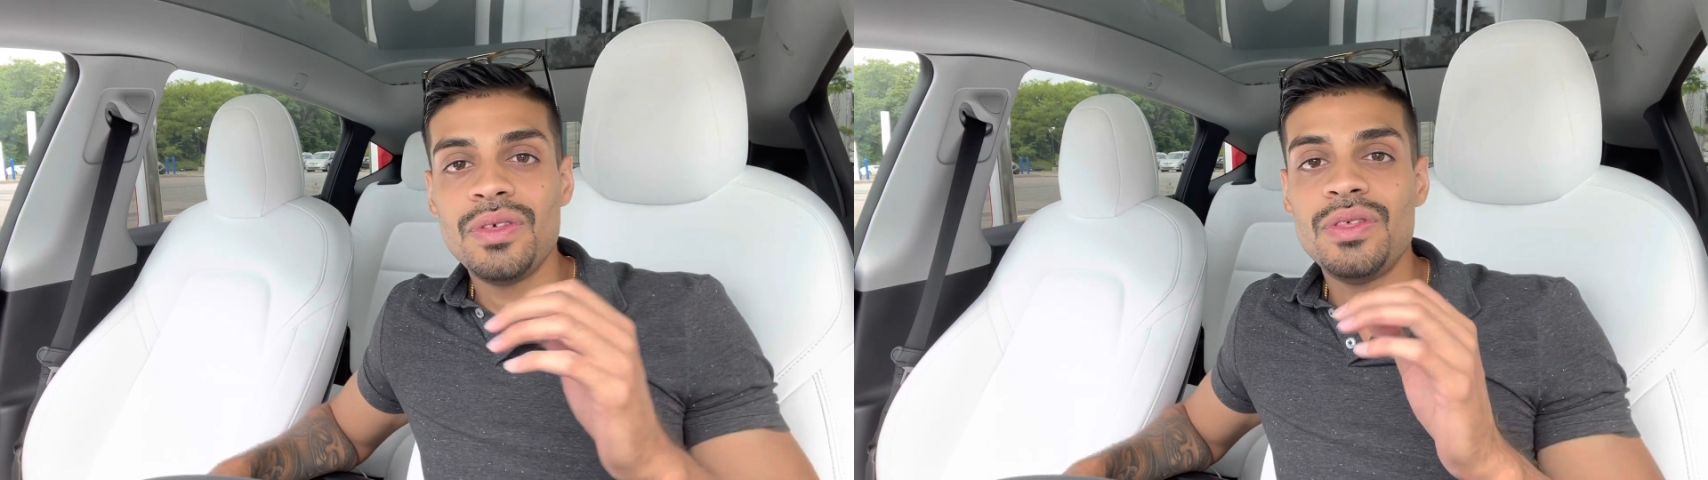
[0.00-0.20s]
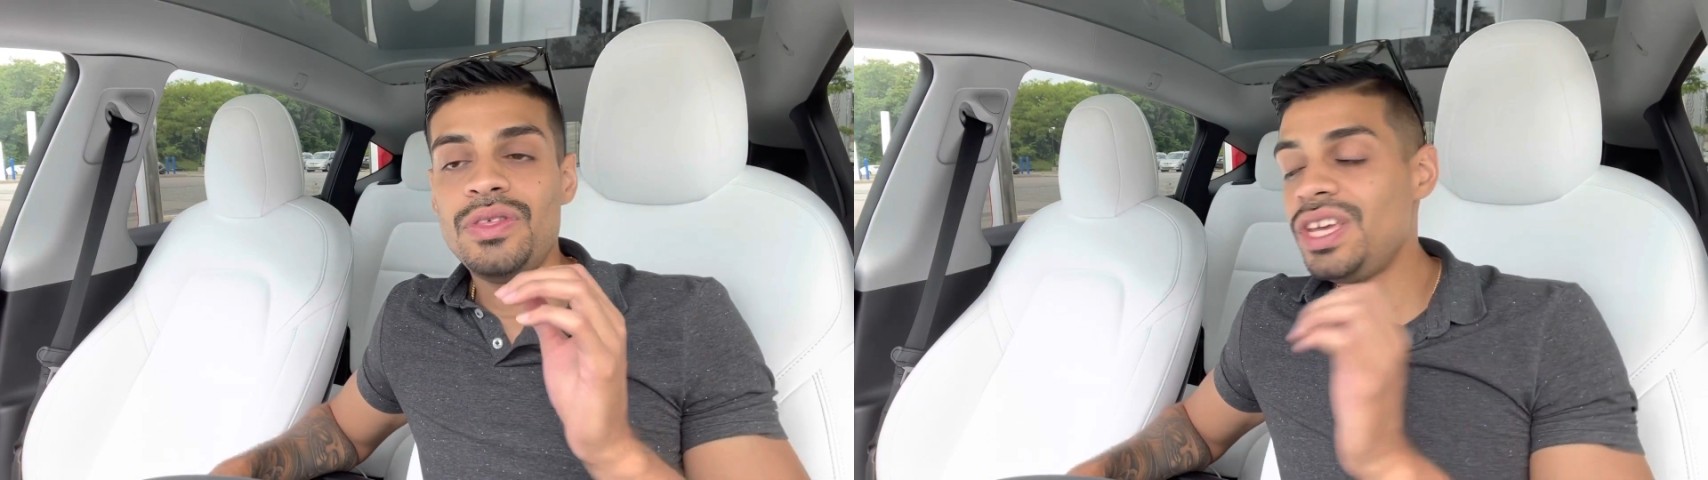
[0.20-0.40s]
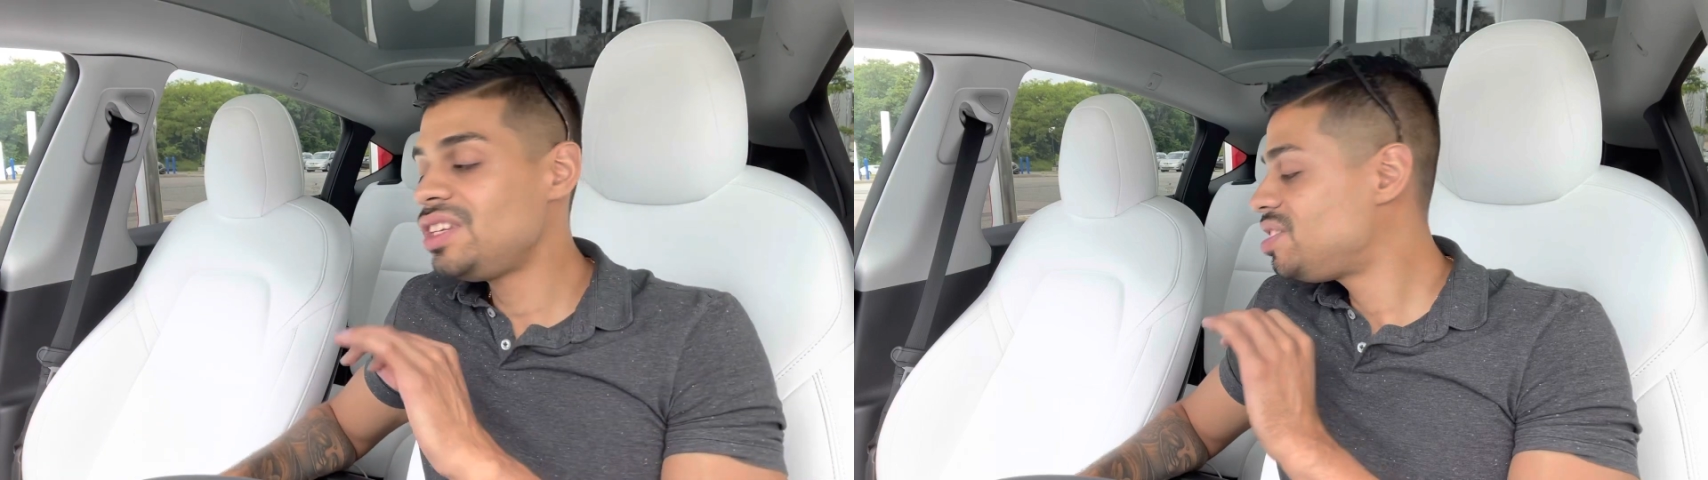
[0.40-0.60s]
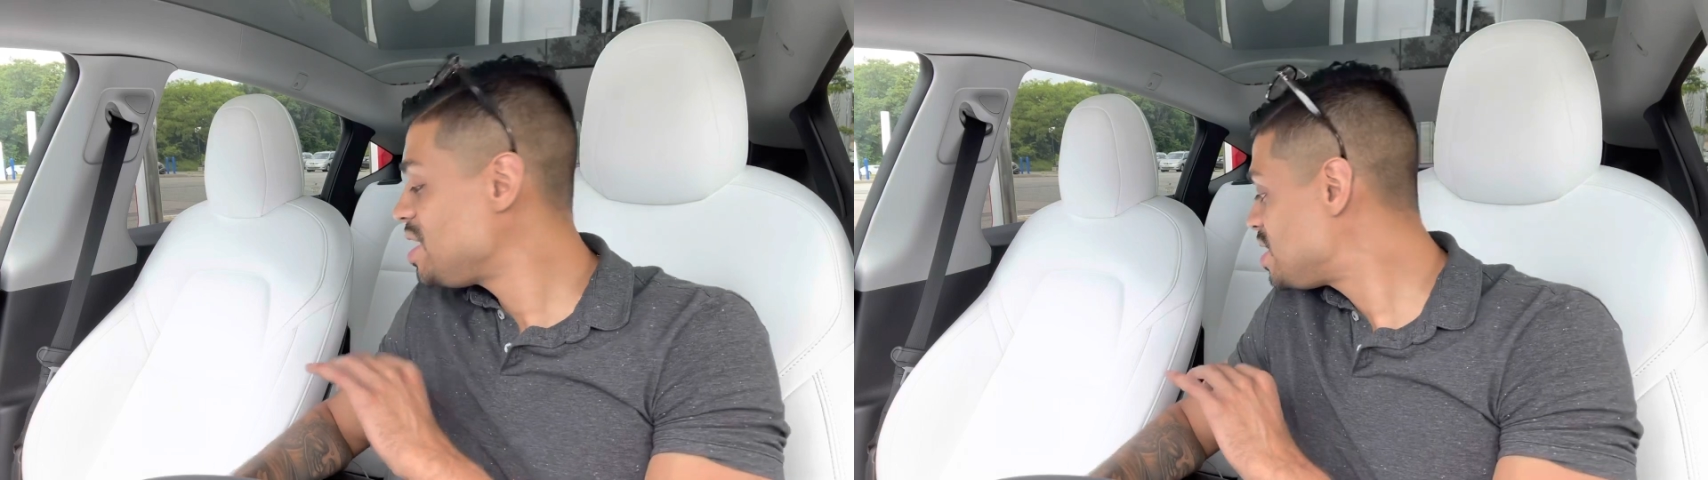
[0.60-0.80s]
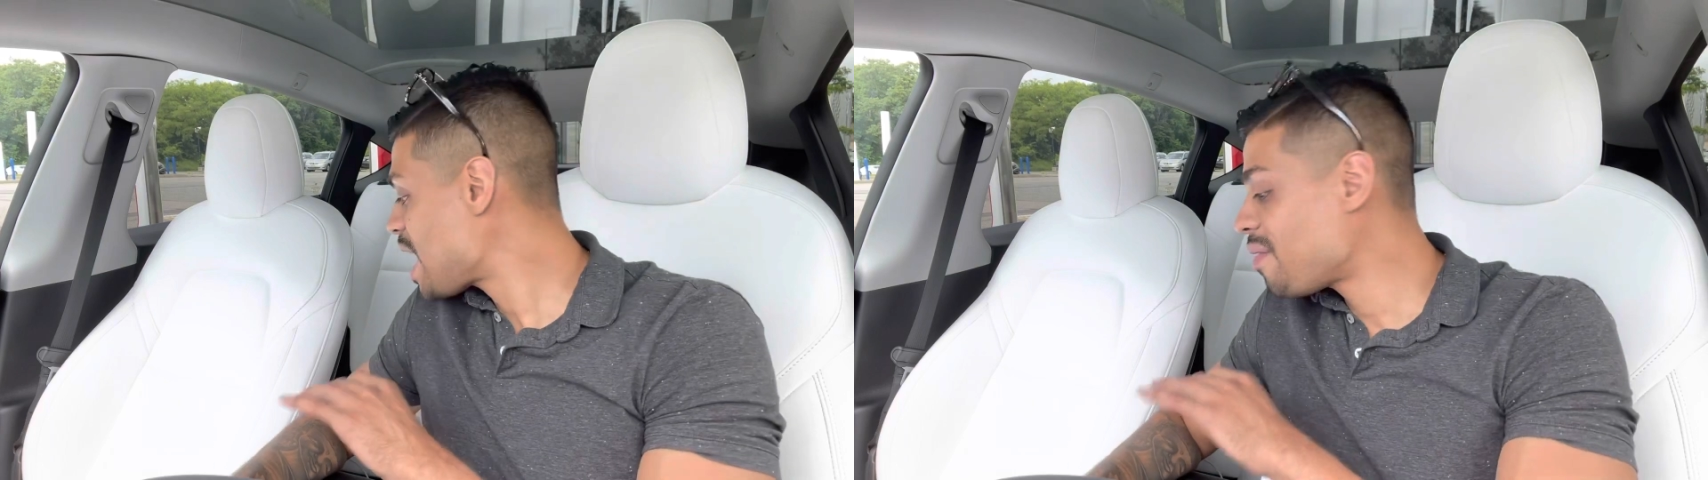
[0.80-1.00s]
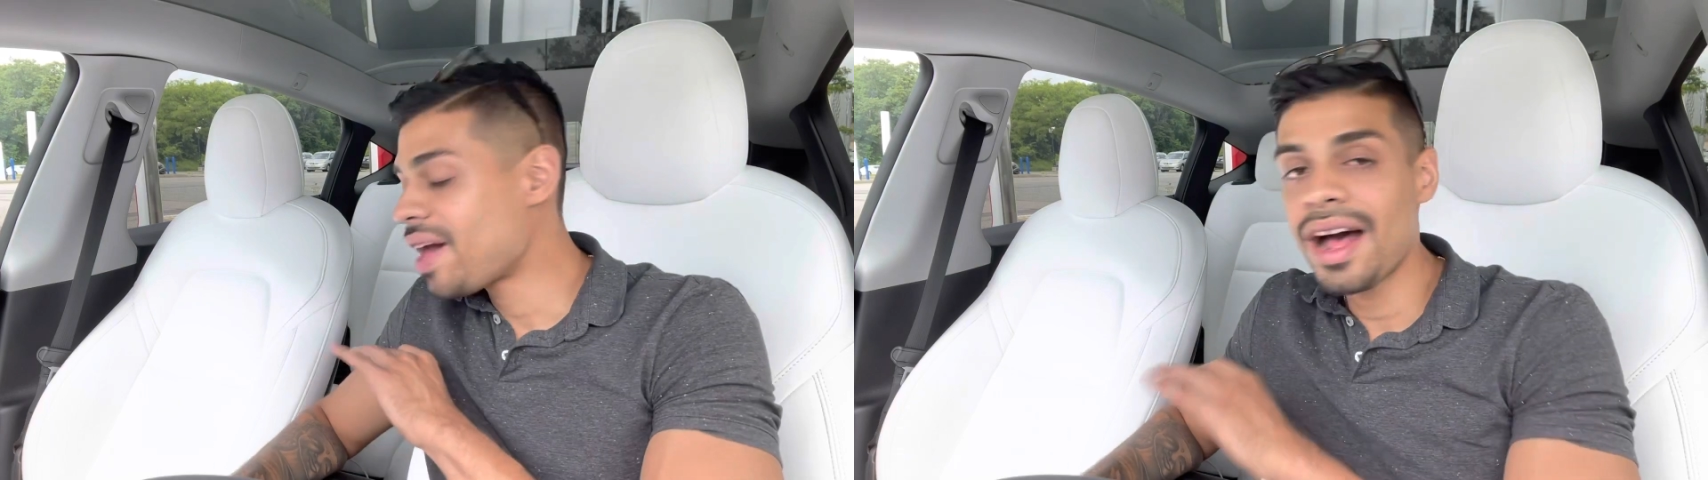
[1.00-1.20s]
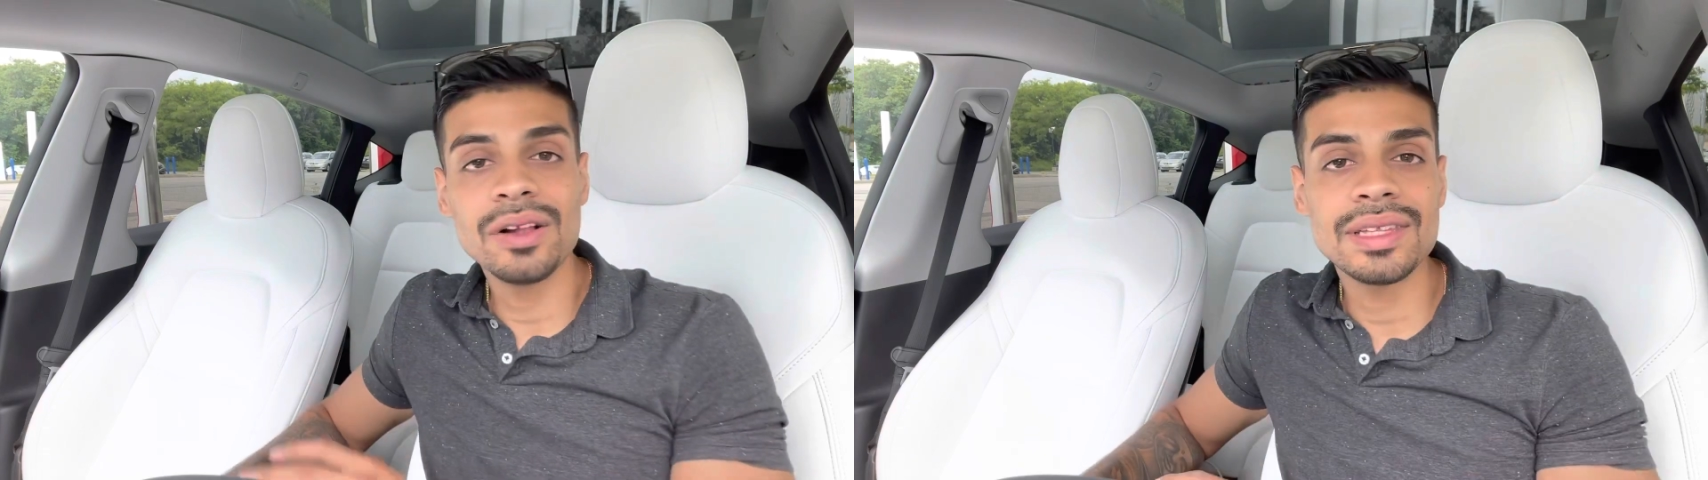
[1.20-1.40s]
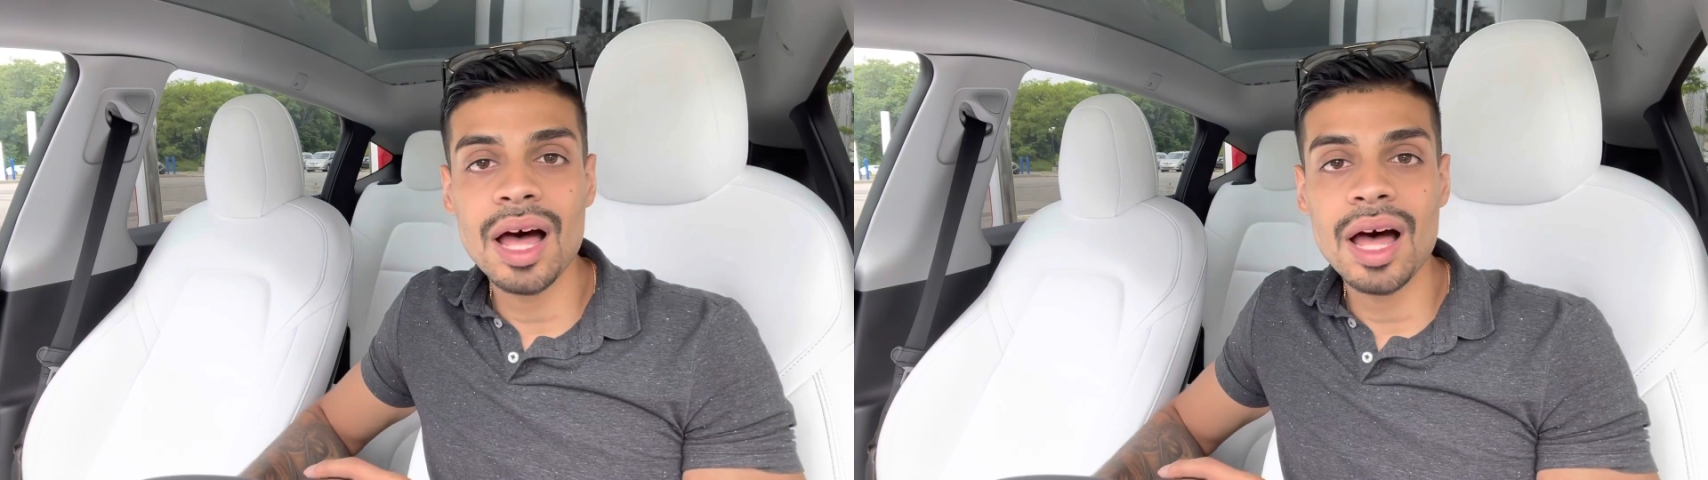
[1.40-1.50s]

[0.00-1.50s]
These seats have held